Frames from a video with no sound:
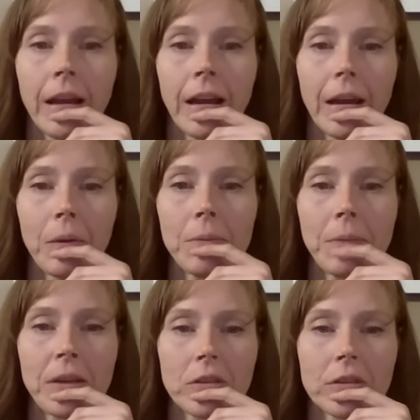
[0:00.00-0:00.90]
I want to
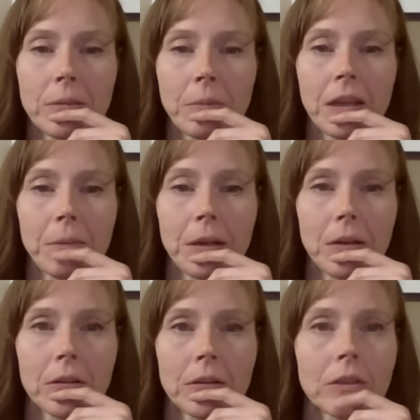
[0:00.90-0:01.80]
mention something
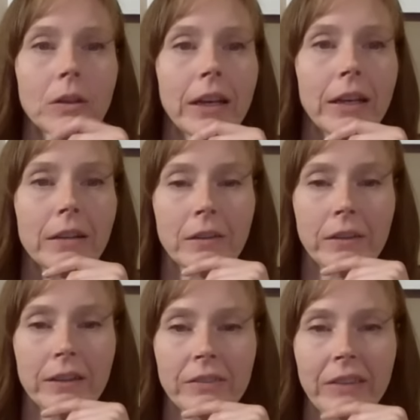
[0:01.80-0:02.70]
about, go ahead,
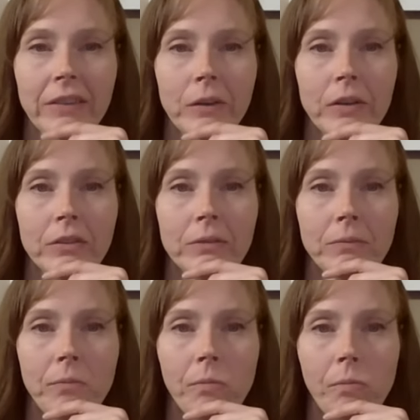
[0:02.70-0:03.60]
Chris, if you have a
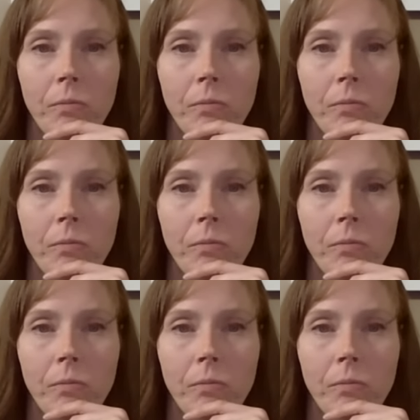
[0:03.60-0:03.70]
question.